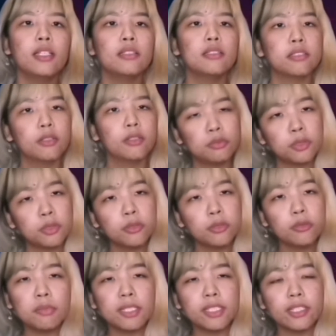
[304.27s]
Now,
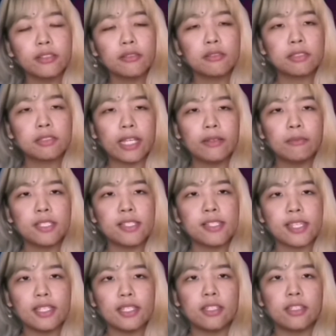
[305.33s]
the 2 women that
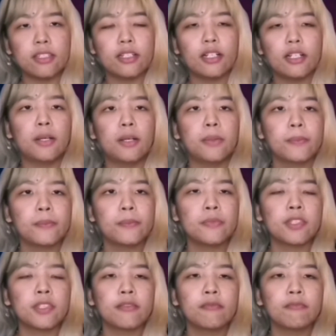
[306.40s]
can be seen in
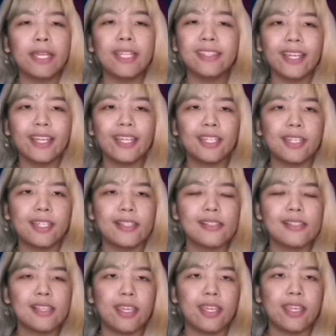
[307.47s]
the
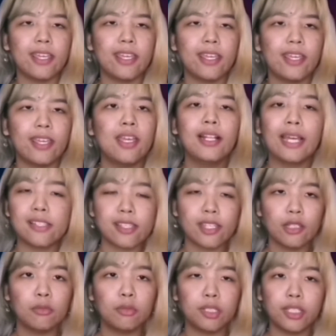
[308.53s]
painting is a
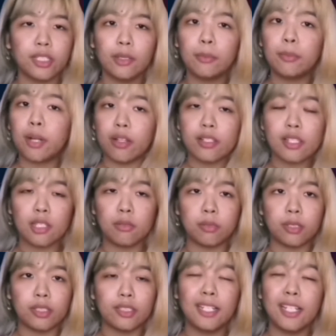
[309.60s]
light-skinned one and a
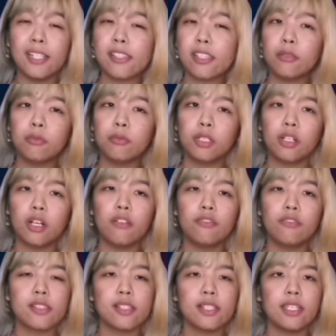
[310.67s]
brown-skinned one. The
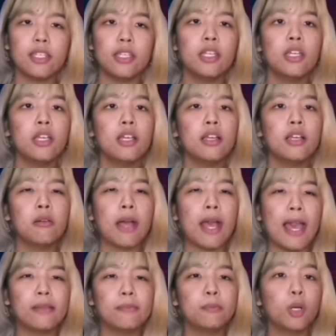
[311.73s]
light-skinned one obviously
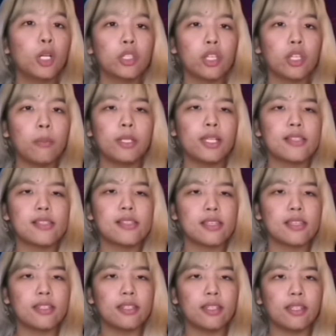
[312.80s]
had more
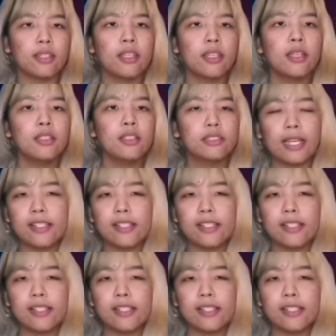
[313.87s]
dominance in it.